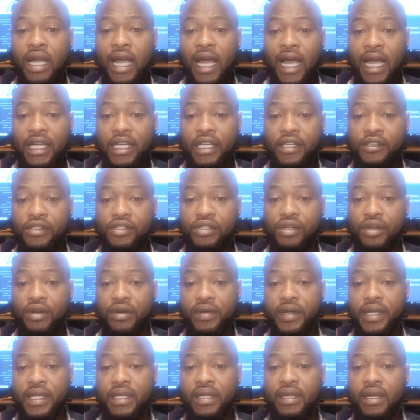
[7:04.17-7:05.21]
and
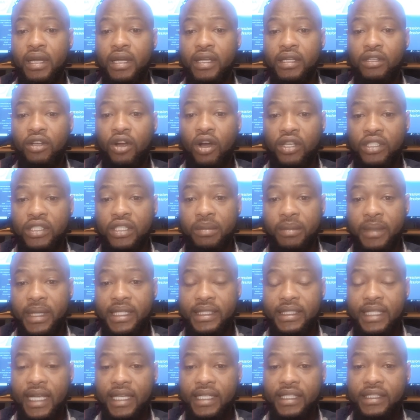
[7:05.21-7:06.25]
ensuring customer
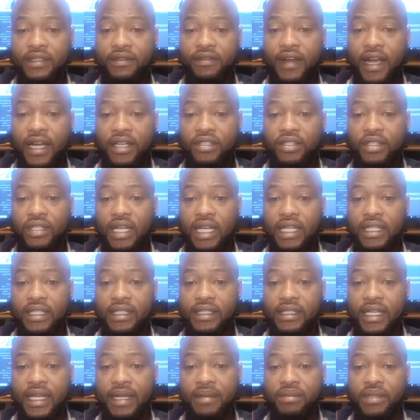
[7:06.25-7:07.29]
satisfaction at the
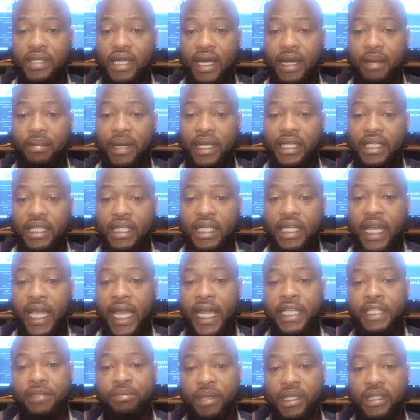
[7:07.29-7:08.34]
same time and
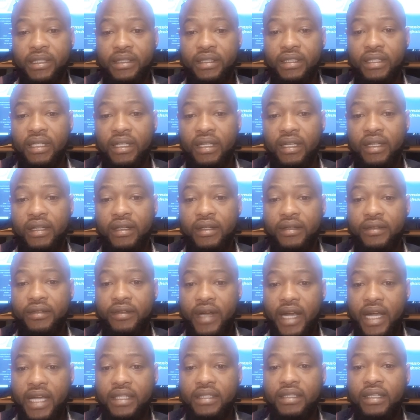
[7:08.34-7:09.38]
engagement,
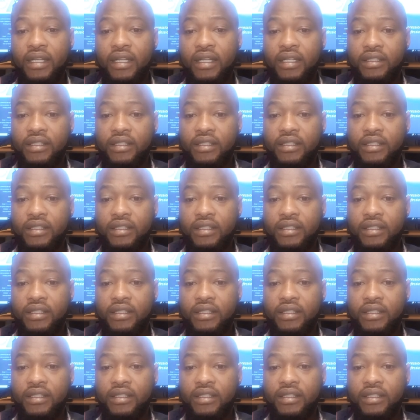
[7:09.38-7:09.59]
right?